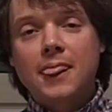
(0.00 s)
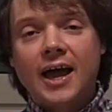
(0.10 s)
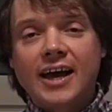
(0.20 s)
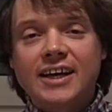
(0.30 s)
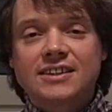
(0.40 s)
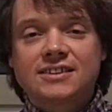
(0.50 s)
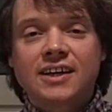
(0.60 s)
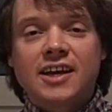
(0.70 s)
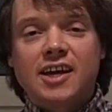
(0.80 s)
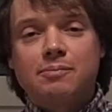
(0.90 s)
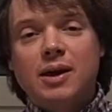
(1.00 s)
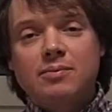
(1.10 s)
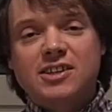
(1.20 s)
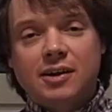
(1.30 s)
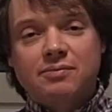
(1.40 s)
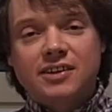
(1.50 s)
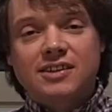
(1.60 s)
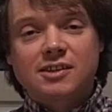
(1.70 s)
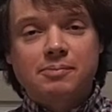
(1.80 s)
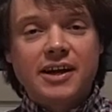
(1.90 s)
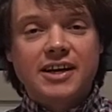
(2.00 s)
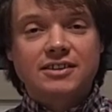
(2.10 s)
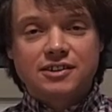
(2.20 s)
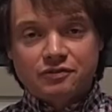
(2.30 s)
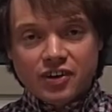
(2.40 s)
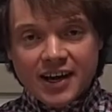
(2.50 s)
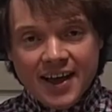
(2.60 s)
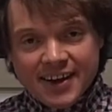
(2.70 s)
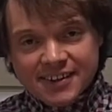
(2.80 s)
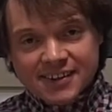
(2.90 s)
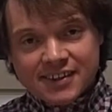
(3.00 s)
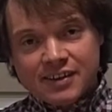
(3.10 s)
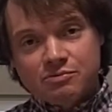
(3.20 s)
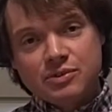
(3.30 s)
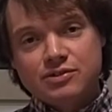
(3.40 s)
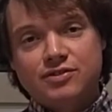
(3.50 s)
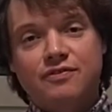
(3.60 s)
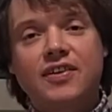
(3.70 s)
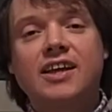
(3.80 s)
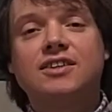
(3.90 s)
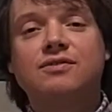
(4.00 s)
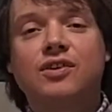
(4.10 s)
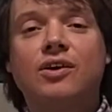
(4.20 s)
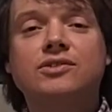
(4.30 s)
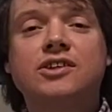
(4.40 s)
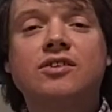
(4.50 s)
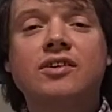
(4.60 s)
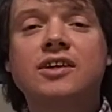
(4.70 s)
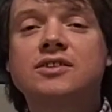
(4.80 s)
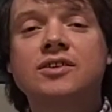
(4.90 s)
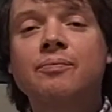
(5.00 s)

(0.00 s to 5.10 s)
And it may be something that's made out of glass with a reflective coating on it,